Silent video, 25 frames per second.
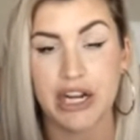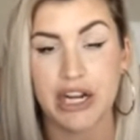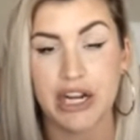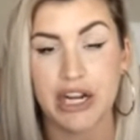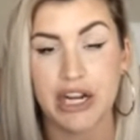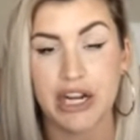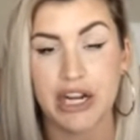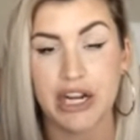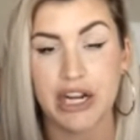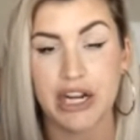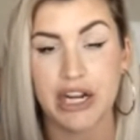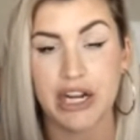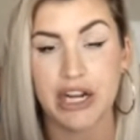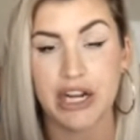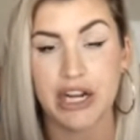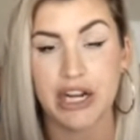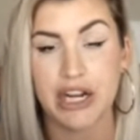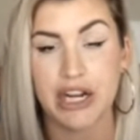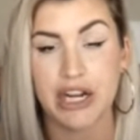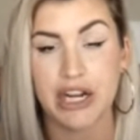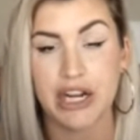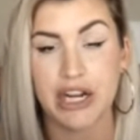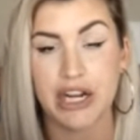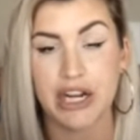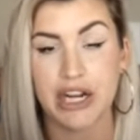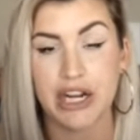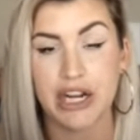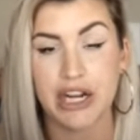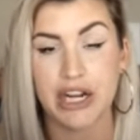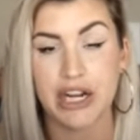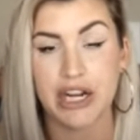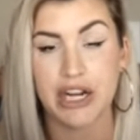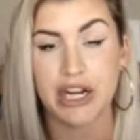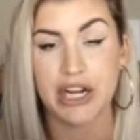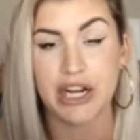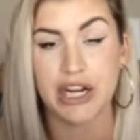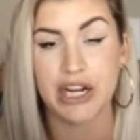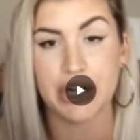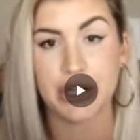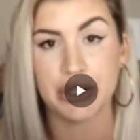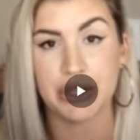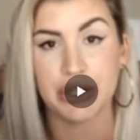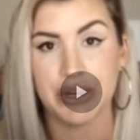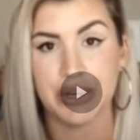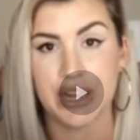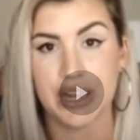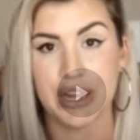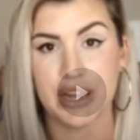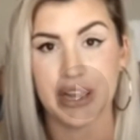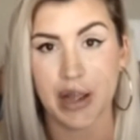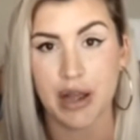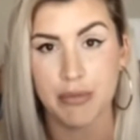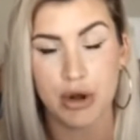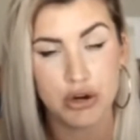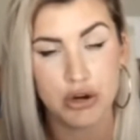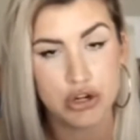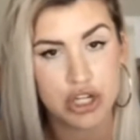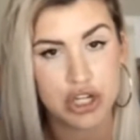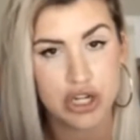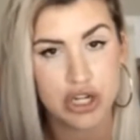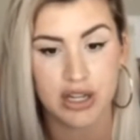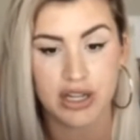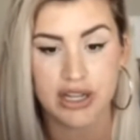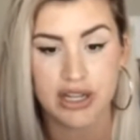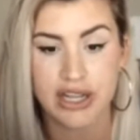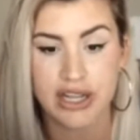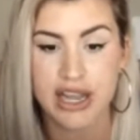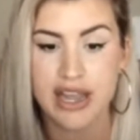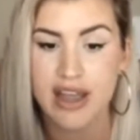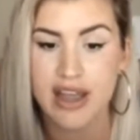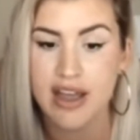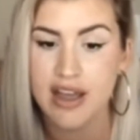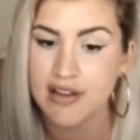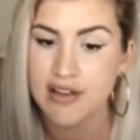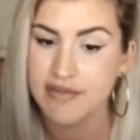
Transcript: And it's all good. Including emotionally,